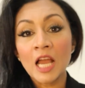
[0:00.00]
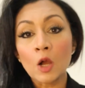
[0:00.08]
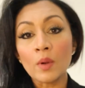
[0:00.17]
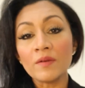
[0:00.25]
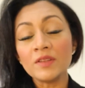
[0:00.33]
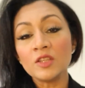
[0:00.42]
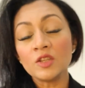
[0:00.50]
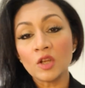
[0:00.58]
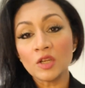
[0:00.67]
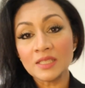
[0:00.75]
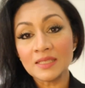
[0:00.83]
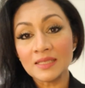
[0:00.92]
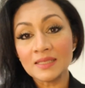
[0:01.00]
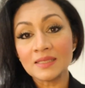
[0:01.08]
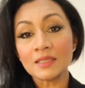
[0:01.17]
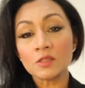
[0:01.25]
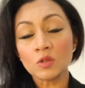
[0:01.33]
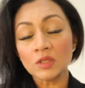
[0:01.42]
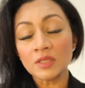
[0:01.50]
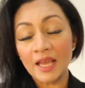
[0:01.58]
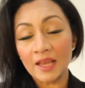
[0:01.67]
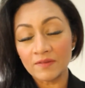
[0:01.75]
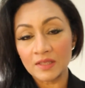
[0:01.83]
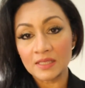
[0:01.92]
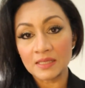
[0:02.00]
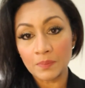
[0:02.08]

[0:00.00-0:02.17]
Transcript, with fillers: However, the narcissist does not have this.